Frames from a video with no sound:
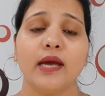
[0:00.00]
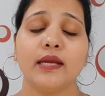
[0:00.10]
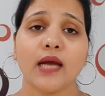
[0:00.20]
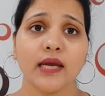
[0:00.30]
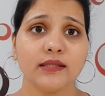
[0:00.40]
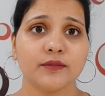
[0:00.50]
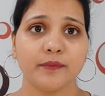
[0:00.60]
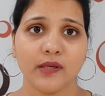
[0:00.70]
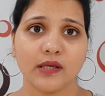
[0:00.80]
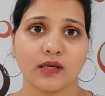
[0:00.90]
In Ielts
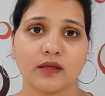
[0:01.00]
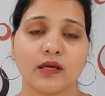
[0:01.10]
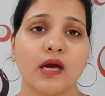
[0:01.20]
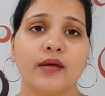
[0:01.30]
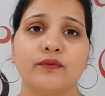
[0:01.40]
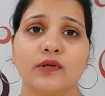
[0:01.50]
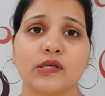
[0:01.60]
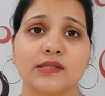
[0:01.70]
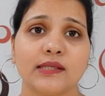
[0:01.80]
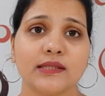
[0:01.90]
speaking, there
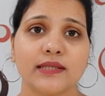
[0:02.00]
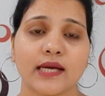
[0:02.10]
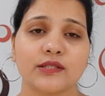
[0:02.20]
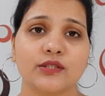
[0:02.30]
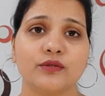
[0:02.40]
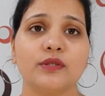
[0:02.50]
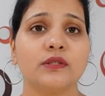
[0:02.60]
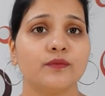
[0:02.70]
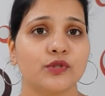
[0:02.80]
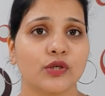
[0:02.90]
are 6
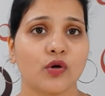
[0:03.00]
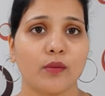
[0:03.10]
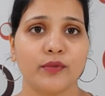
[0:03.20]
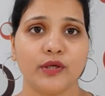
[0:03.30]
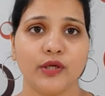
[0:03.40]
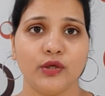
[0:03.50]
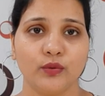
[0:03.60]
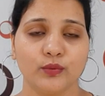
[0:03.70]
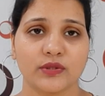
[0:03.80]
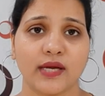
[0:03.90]
categories which are commonly
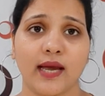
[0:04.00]
used,